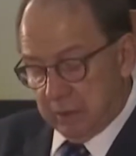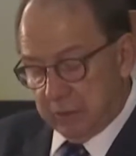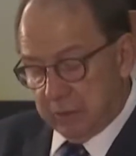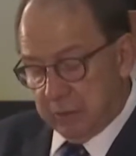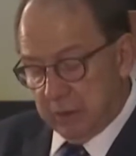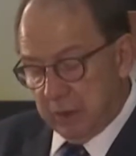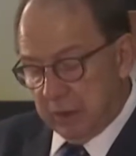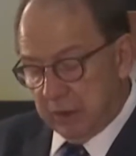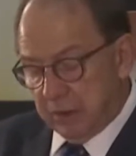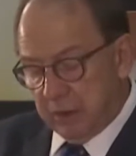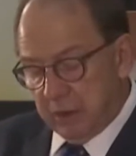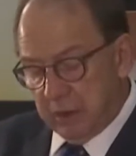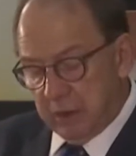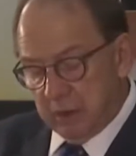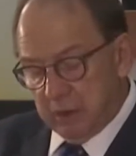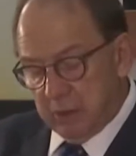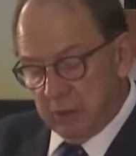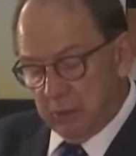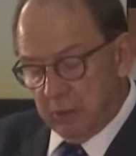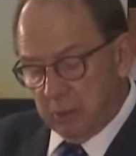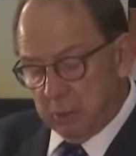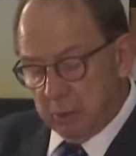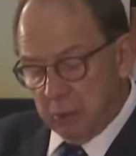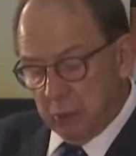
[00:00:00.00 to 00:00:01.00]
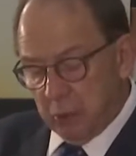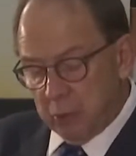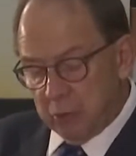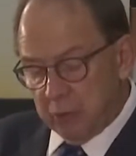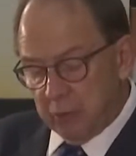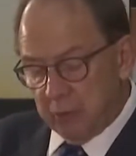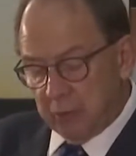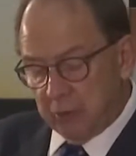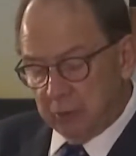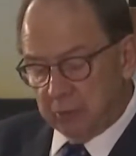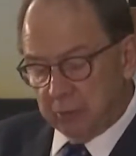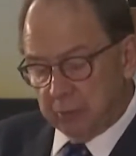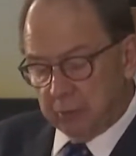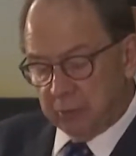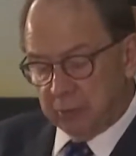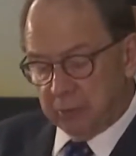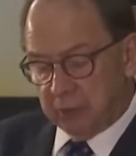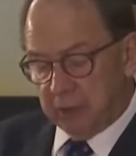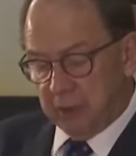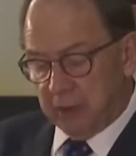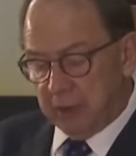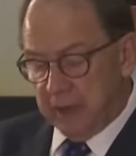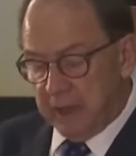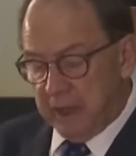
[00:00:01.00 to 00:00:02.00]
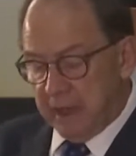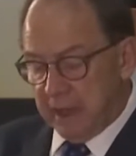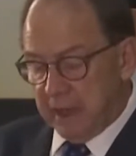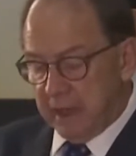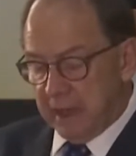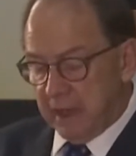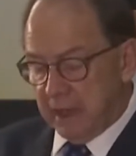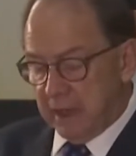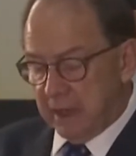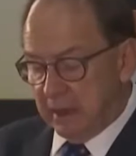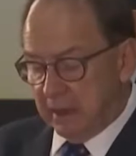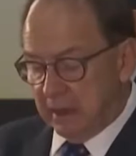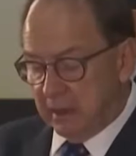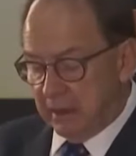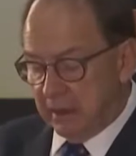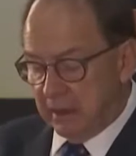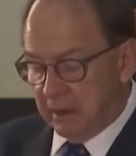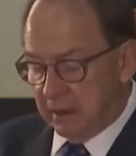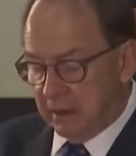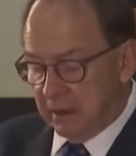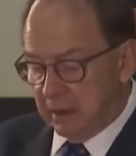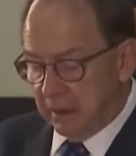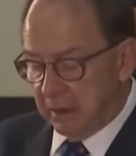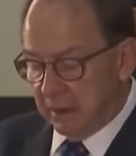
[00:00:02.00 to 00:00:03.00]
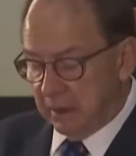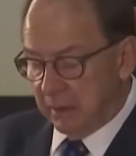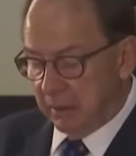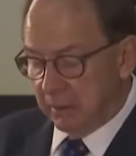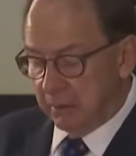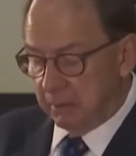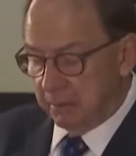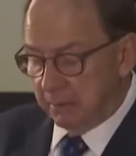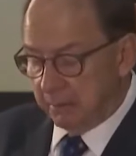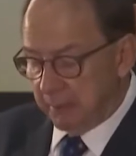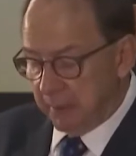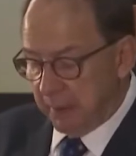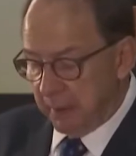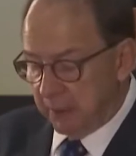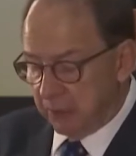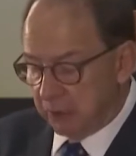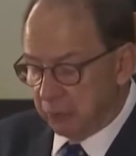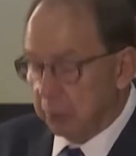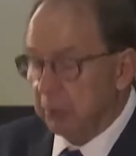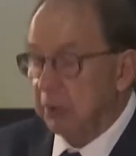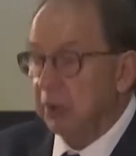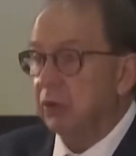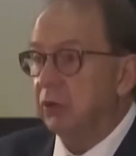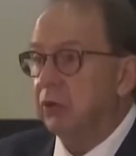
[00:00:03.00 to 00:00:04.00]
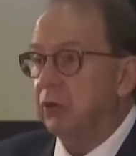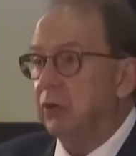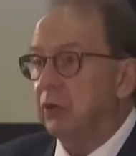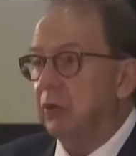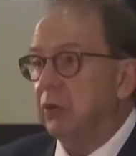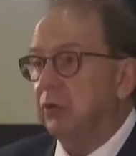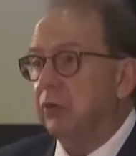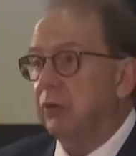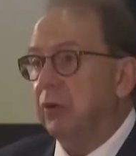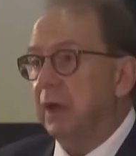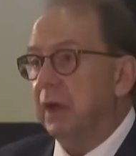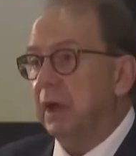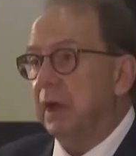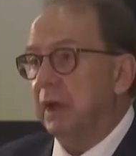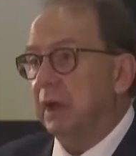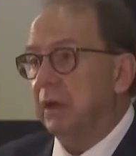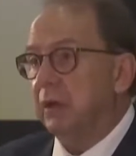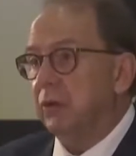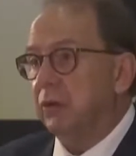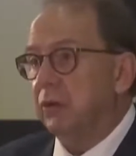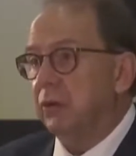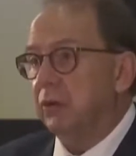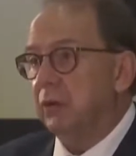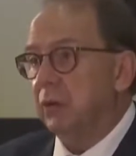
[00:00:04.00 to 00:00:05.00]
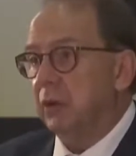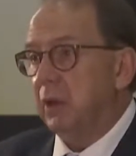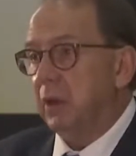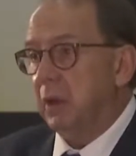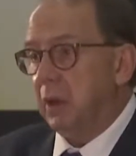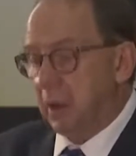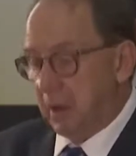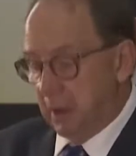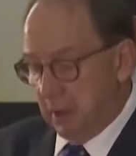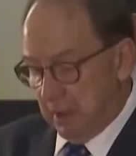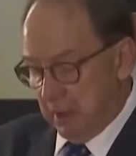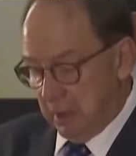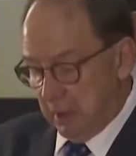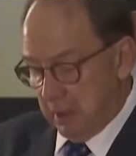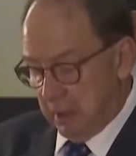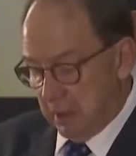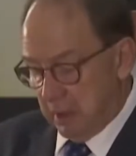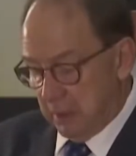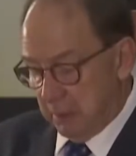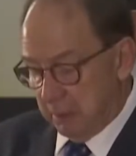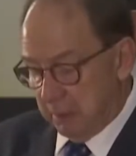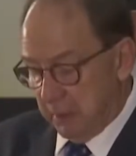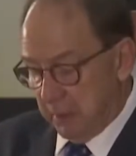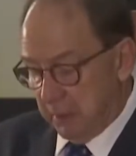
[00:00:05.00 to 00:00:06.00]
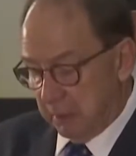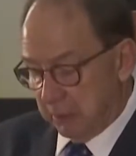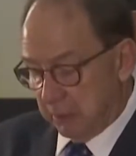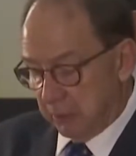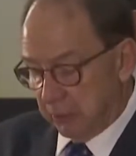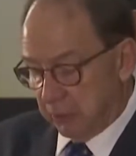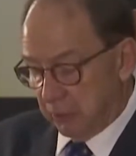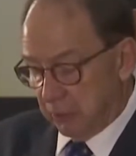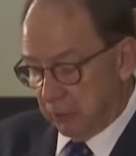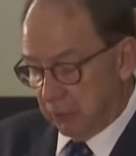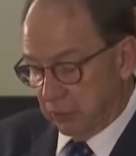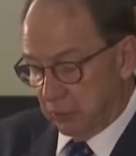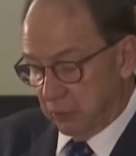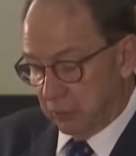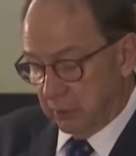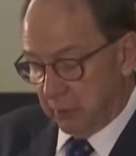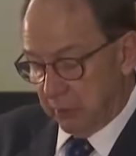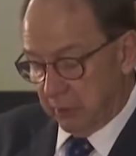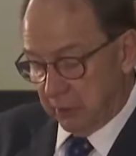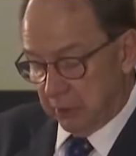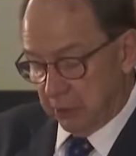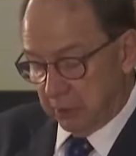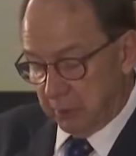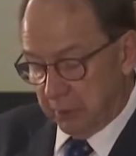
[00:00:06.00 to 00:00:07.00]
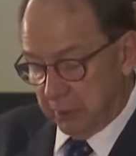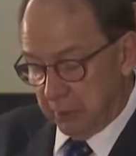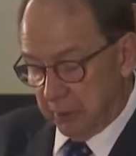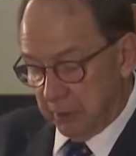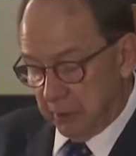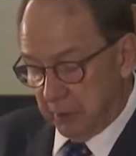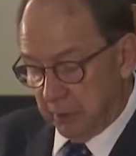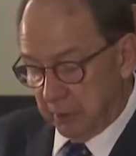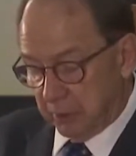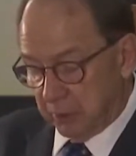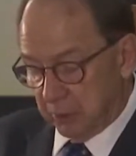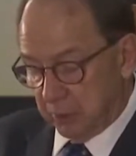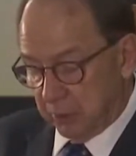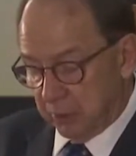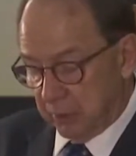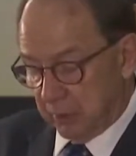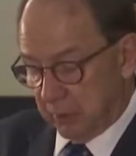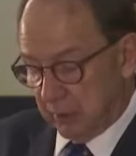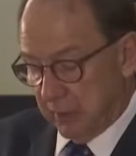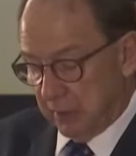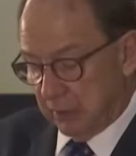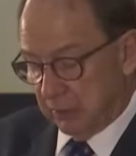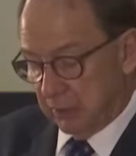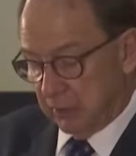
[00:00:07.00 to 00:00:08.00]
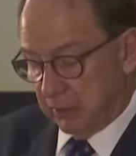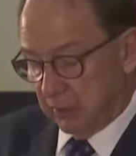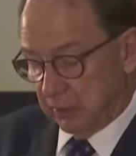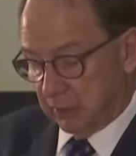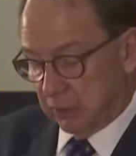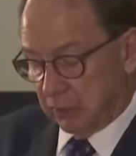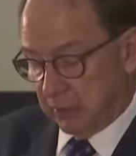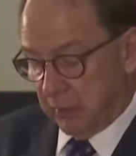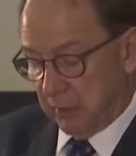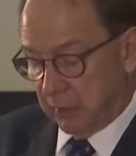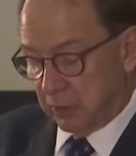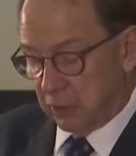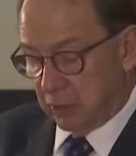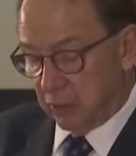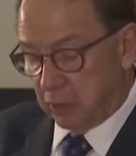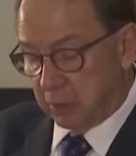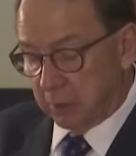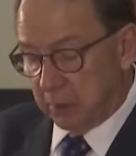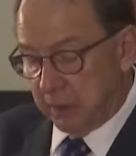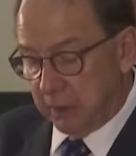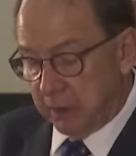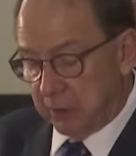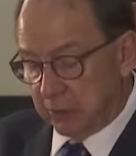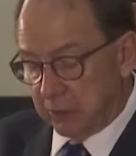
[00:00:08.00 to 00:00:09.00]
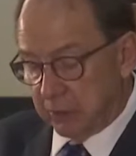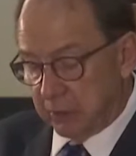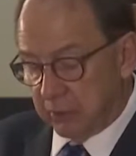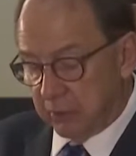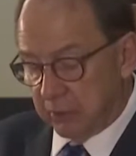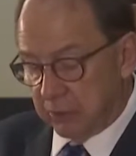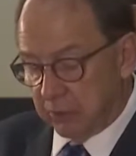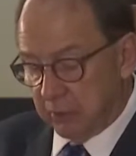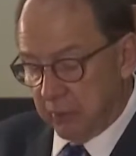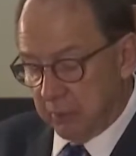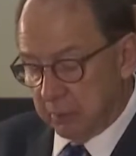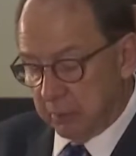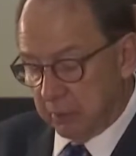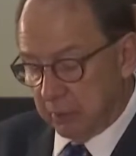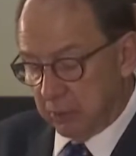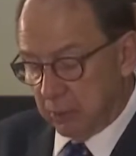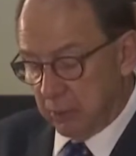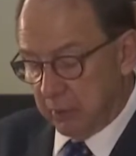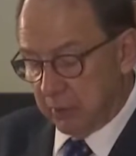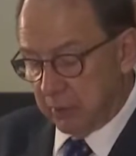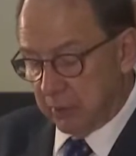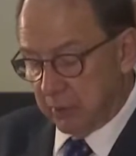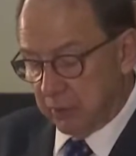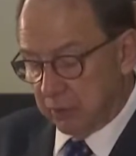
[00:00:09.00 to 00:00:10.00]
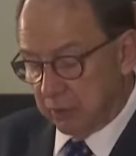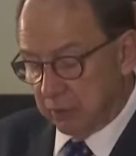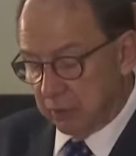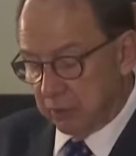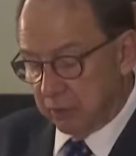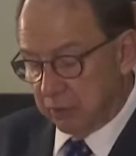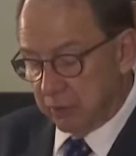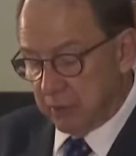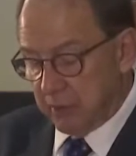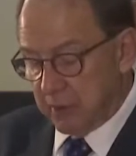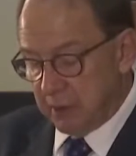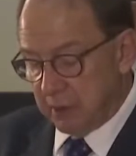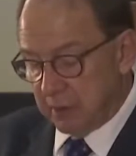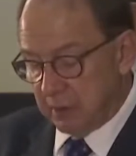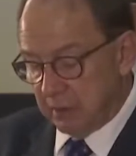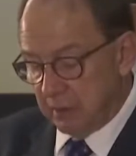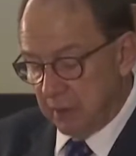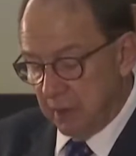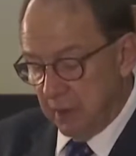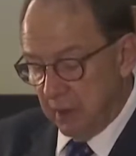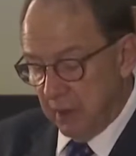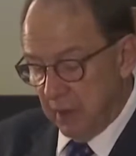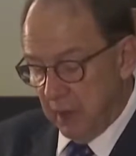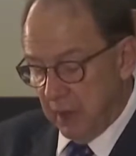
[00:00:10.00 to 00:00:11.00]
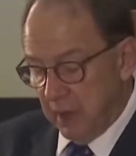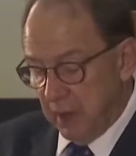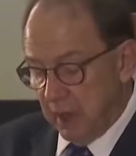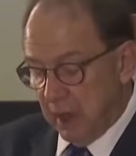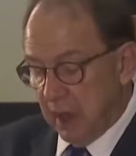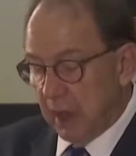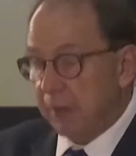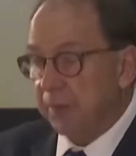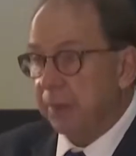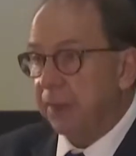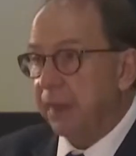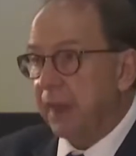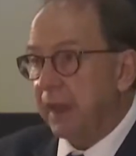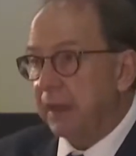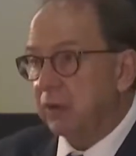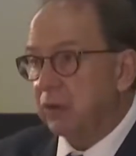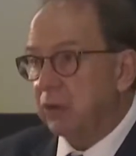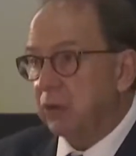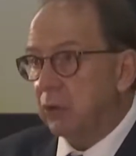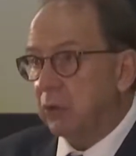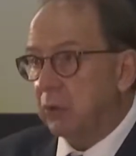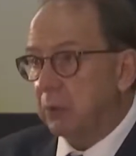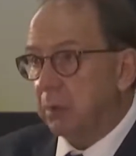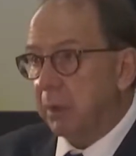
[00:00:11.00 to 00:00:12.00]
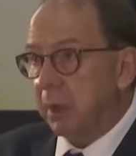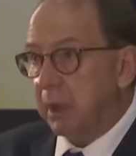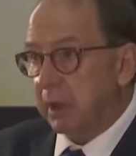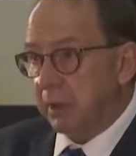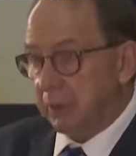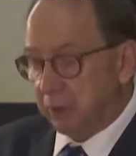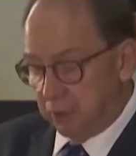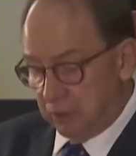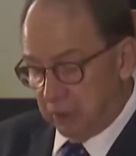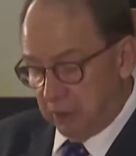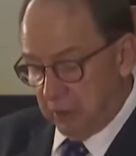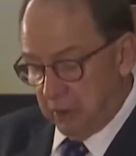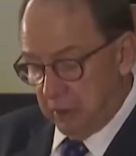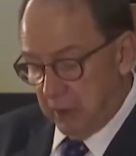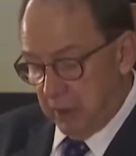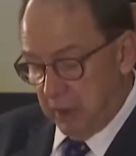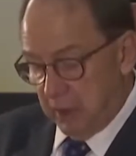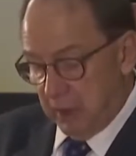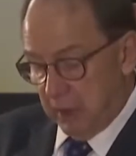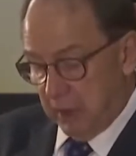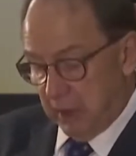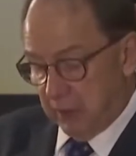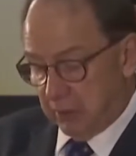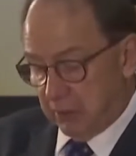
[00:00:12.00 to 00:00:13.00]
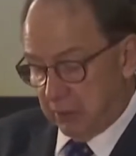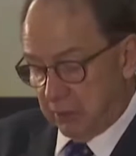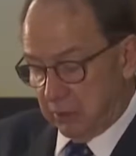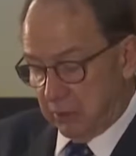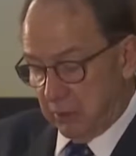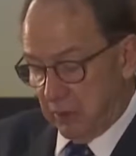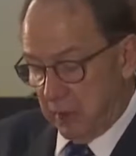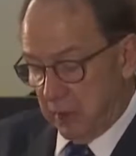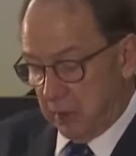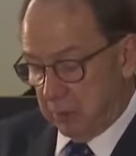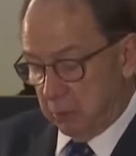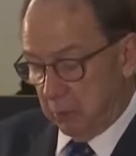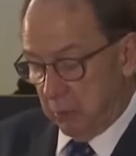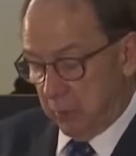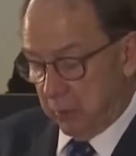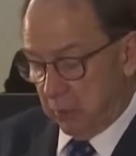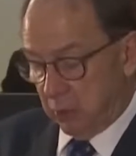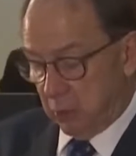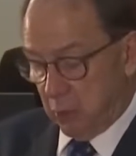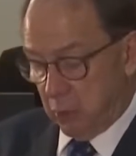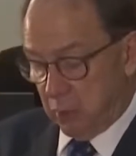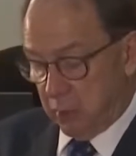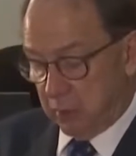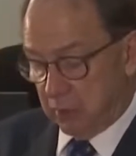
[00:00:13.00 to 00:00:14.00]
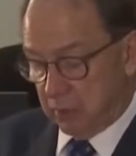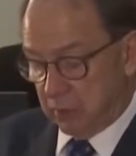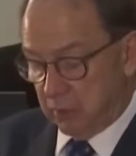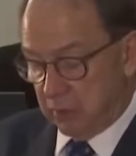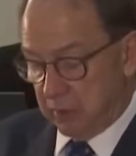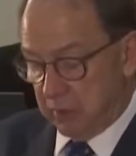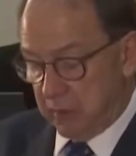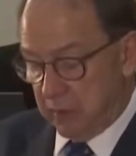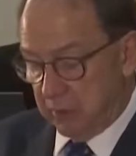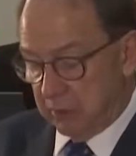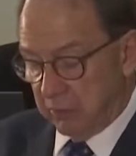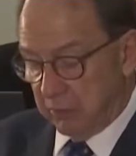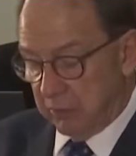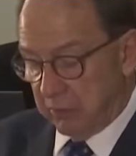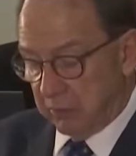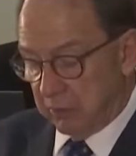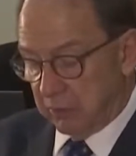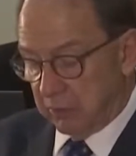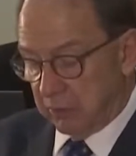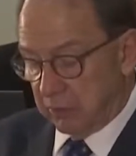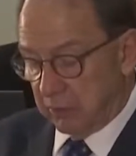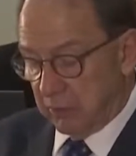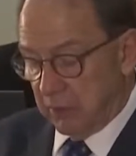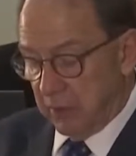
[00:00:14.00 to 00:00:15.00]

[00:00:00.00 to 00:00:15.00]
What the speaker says: Chair, the removal of Mr. Nene as Minister of Finance by Mr. Zuma has been dealt with in evidence. That took place in December 2015. And that took place at a time when, according to the evidence,